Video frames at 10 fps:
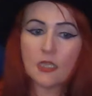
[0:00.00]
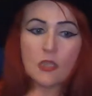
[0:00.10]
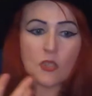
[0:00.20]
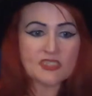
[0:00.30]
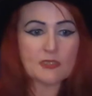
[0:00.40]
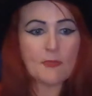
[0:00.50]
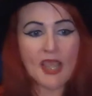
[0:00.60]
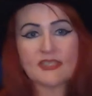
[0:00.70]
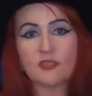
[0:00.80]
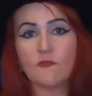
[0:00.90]
Lots of
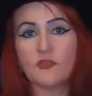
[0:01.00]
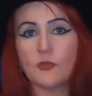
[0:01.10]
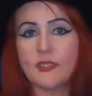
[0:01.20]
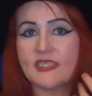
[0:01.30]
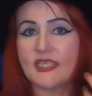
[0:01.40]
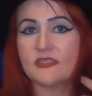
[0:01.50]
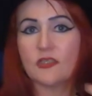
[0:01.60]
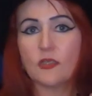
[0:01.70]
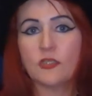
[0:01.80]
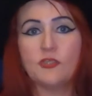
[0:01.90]
masks. So if you're doing
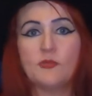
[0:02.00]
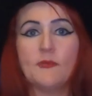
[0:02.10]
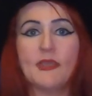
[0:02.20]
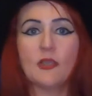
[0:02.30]
TikTok and you're doing a